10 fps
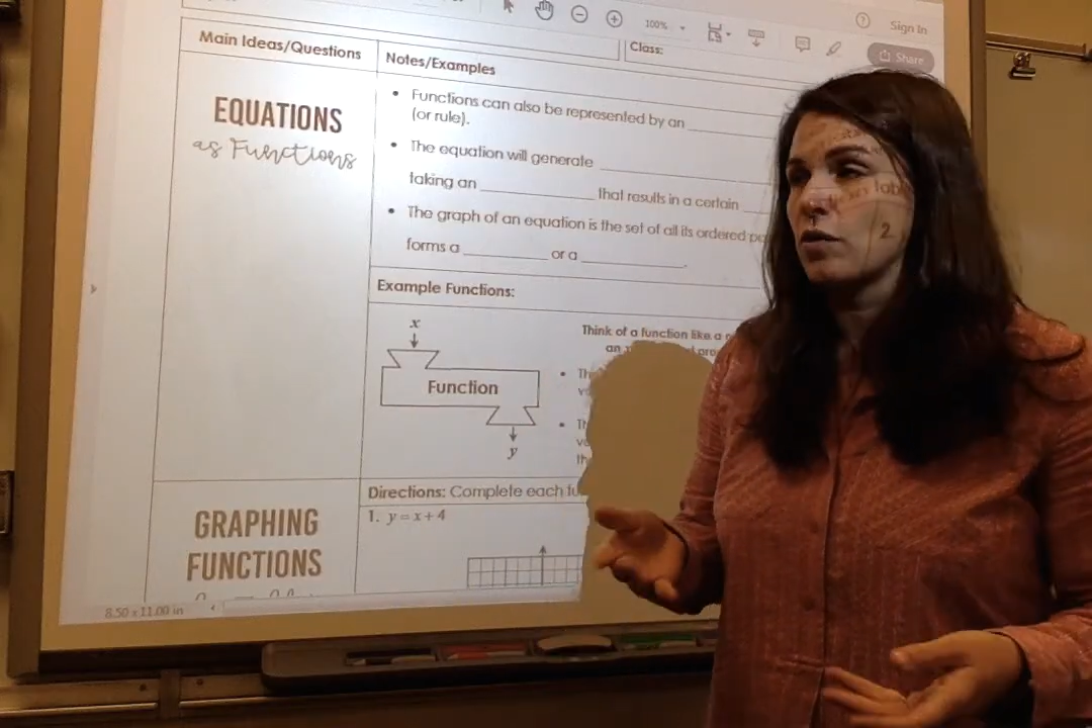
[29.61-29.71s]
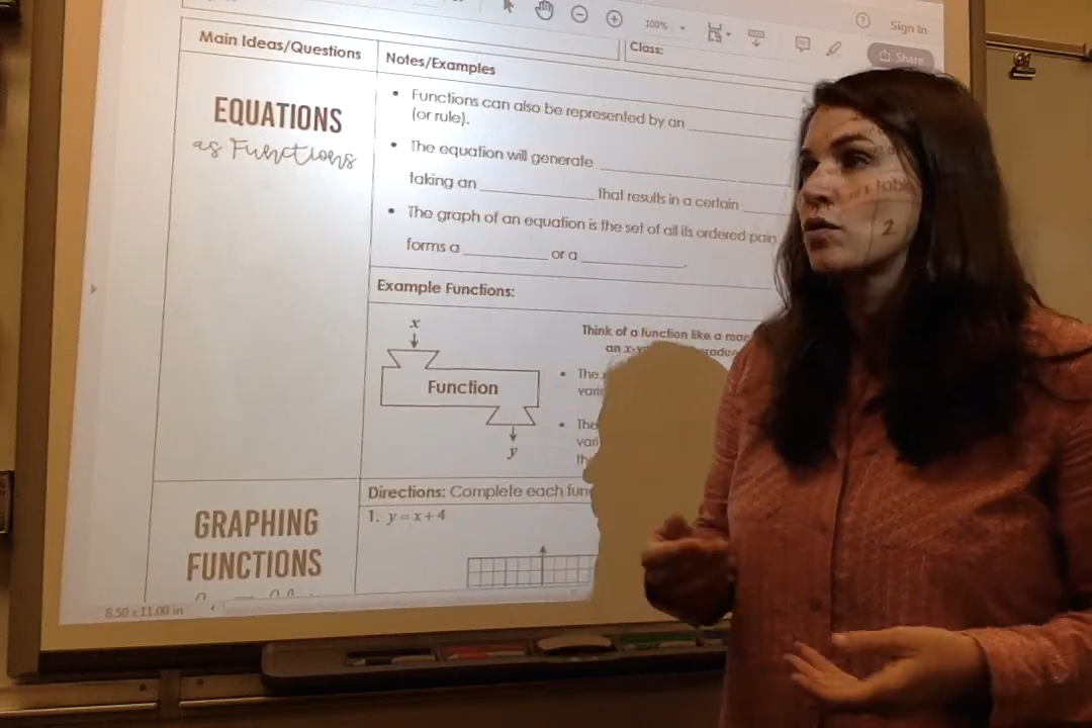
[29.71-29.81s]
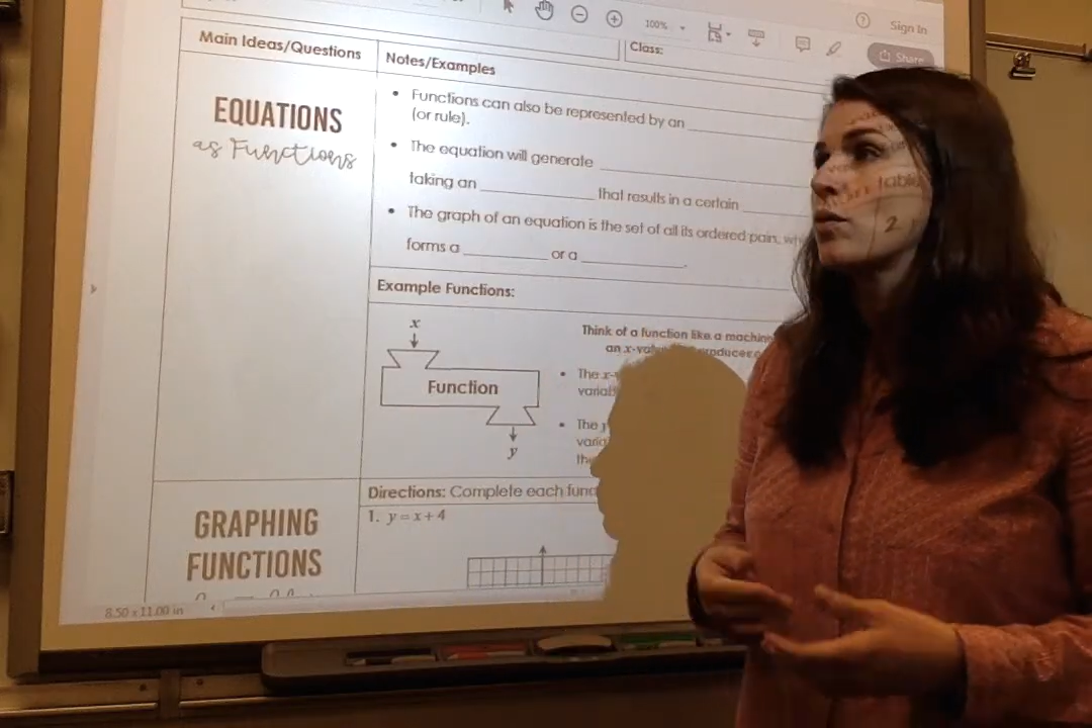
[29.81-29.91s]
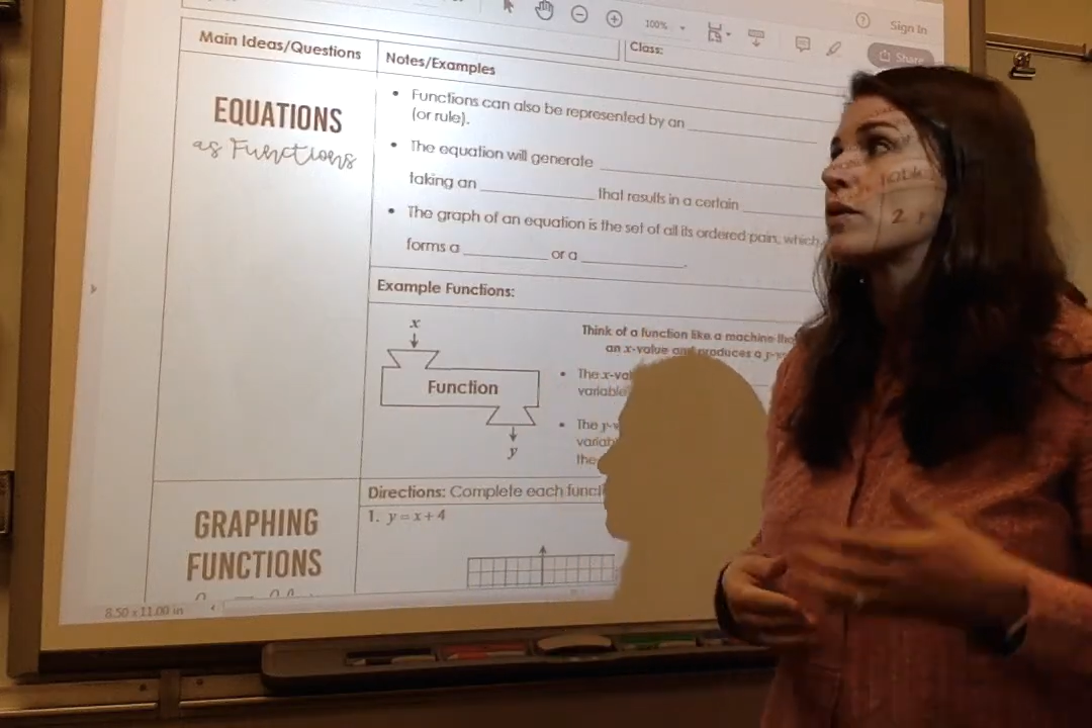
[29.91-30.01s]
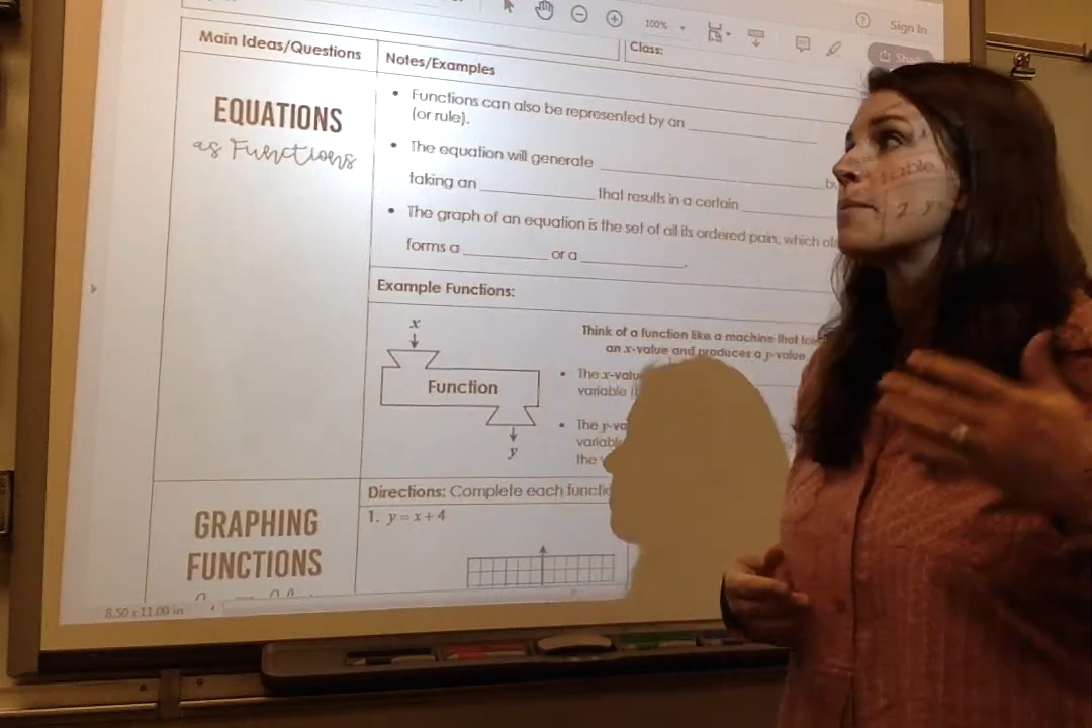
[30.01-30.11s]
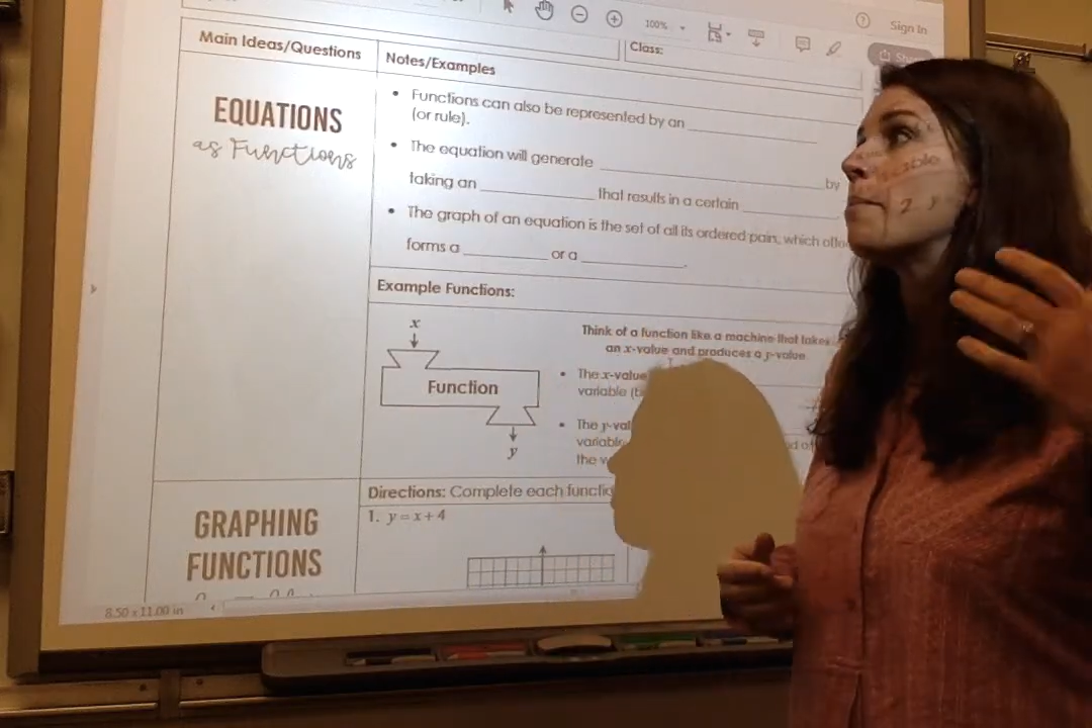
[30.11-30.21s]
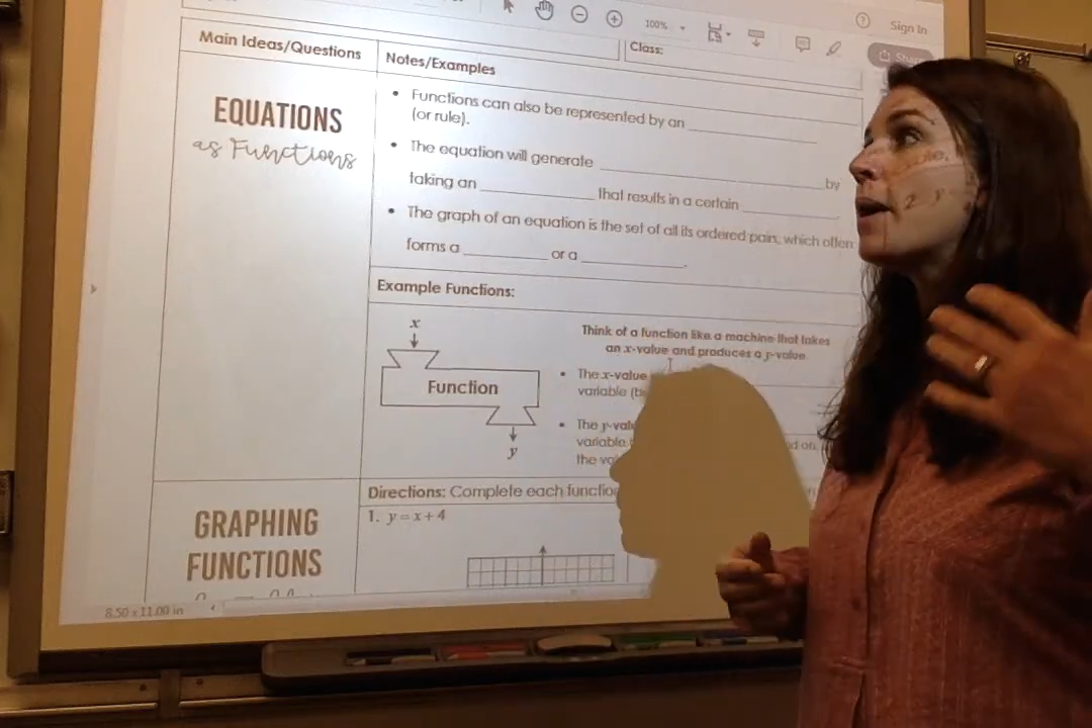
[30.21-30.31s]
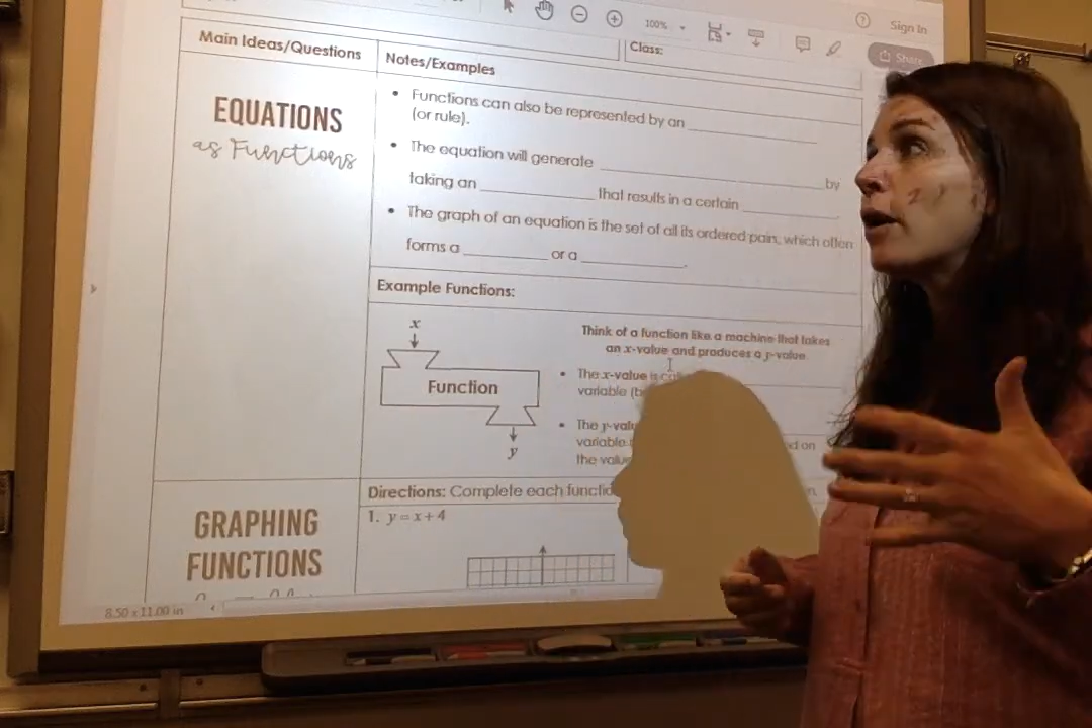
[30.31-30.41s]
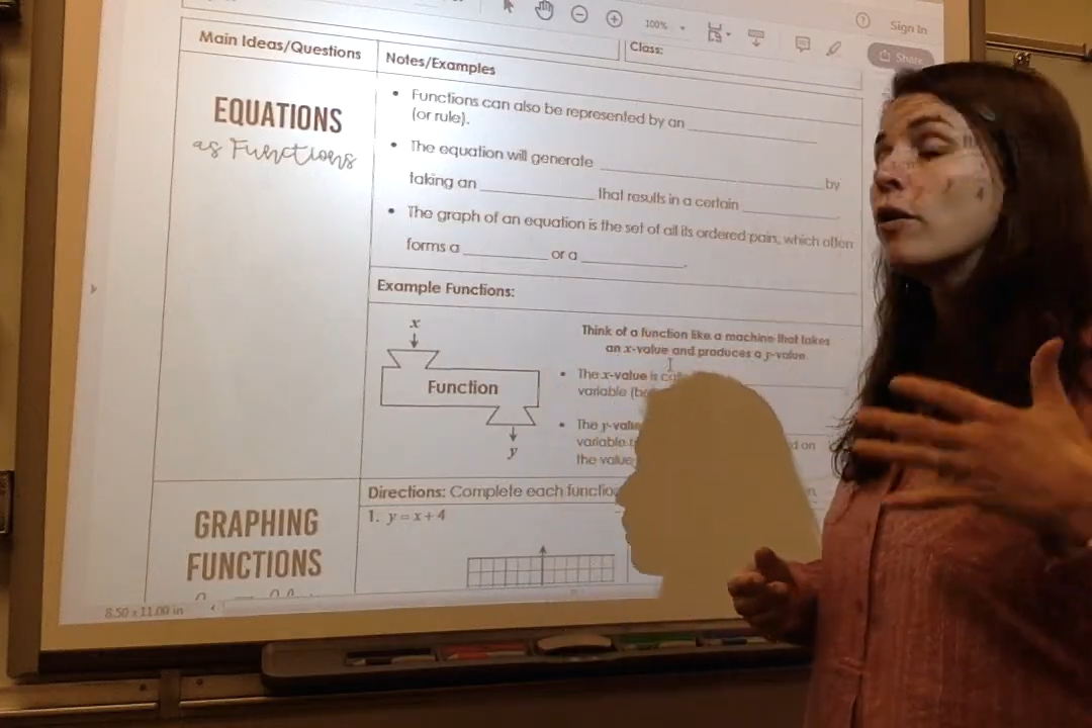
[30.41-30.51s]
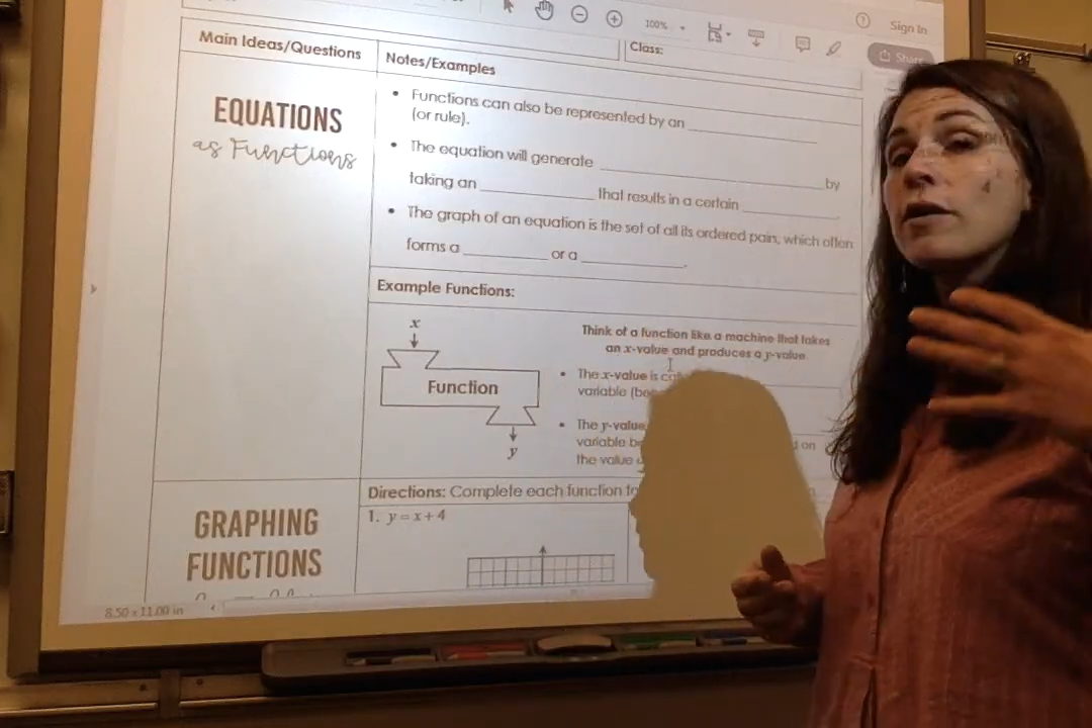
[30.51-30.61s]
So it is
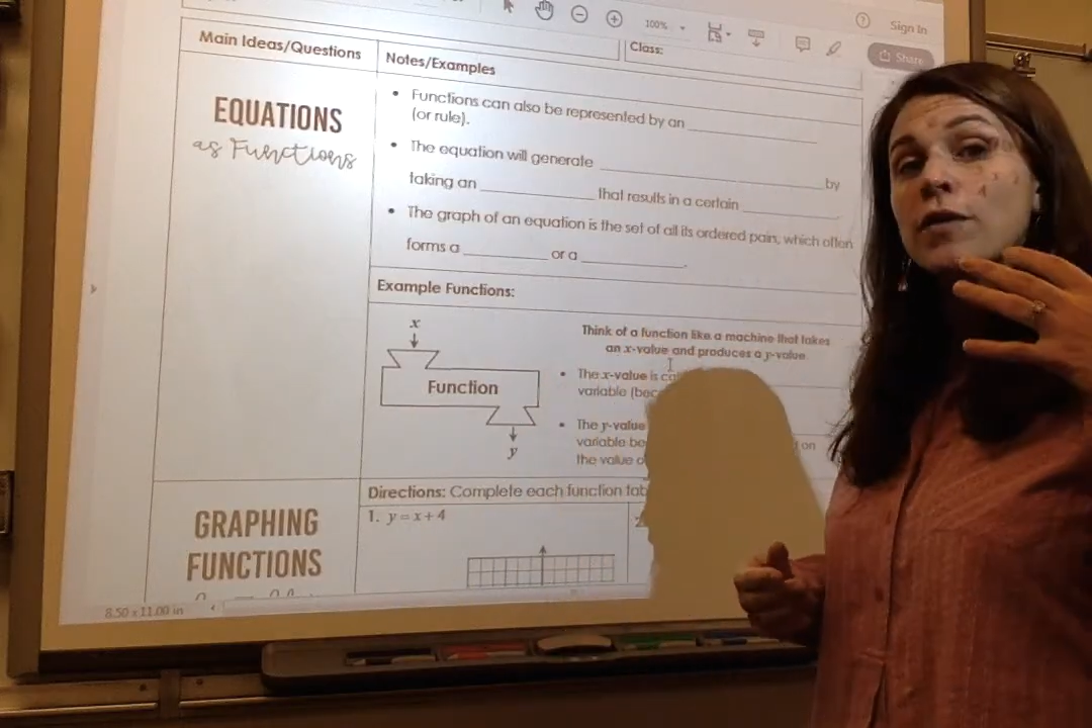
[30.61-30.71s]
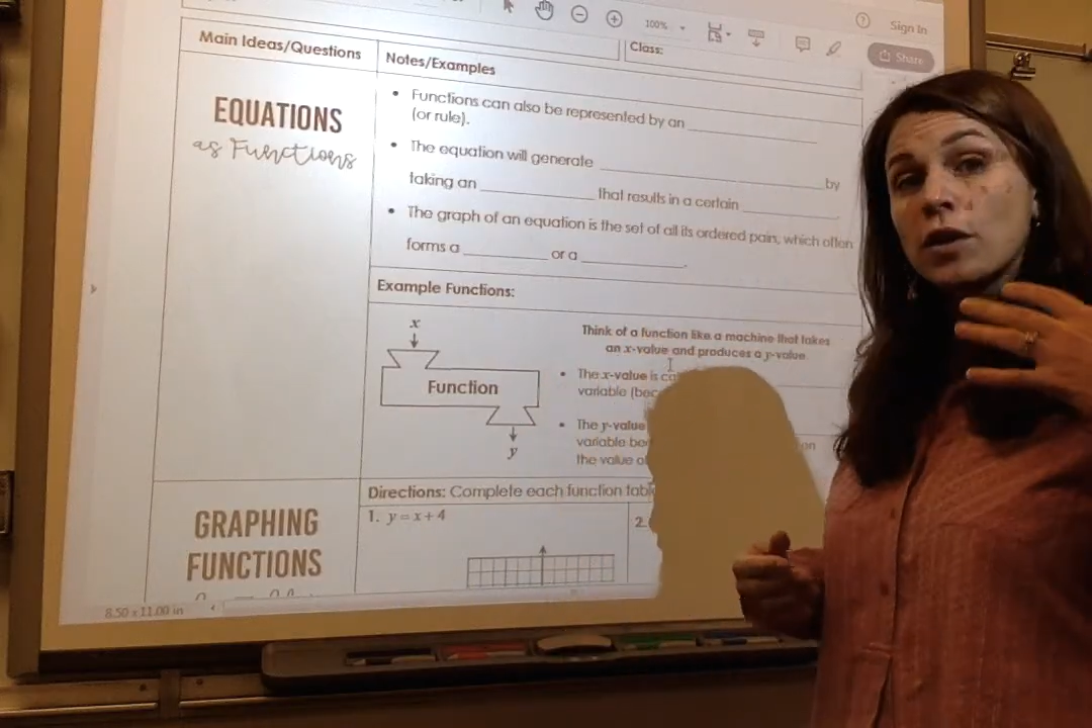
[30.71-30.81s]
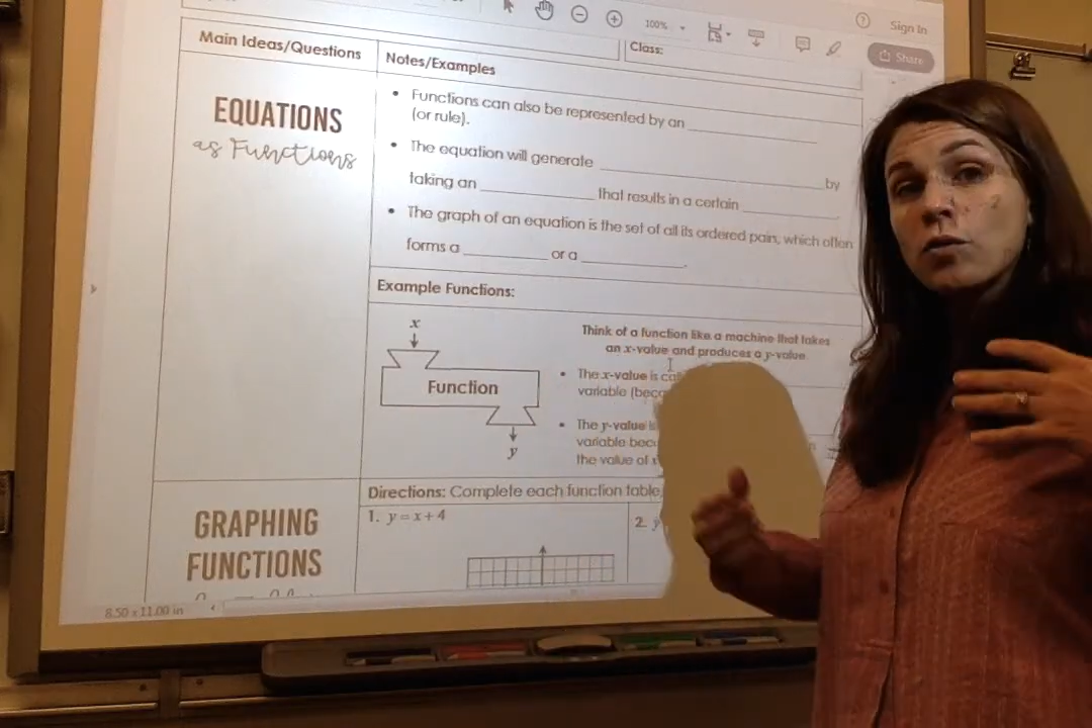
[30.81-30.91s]
imperative that you